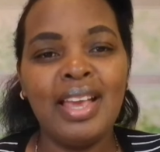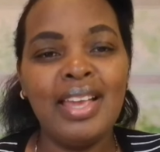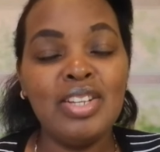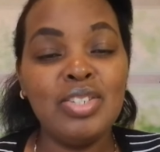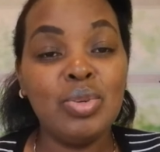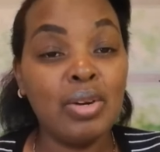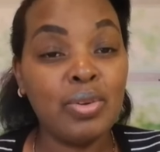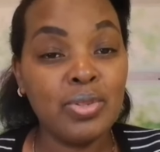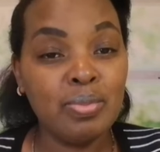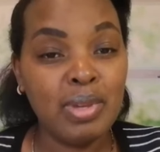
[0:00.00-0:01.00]
and you can
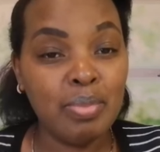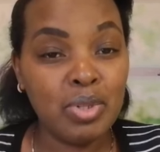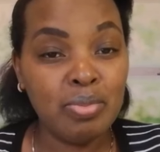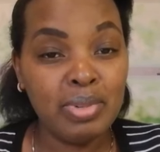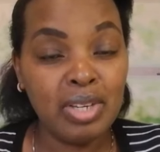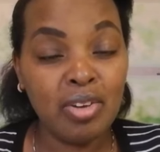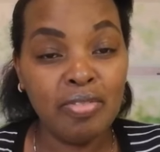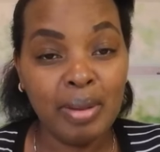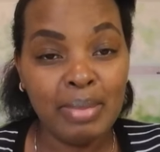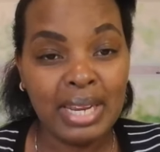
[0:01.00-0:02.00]
also be able to bring your
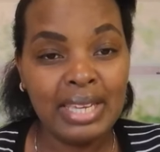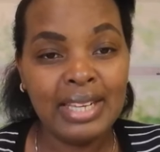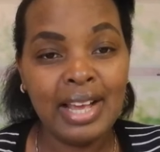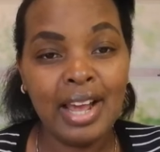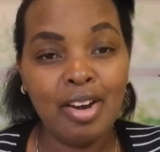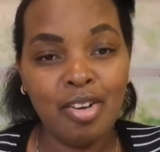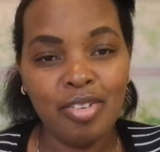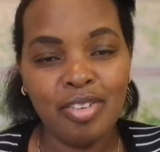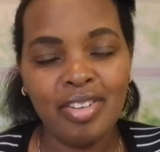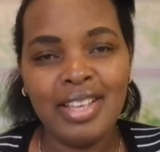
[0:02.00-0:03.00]
family along.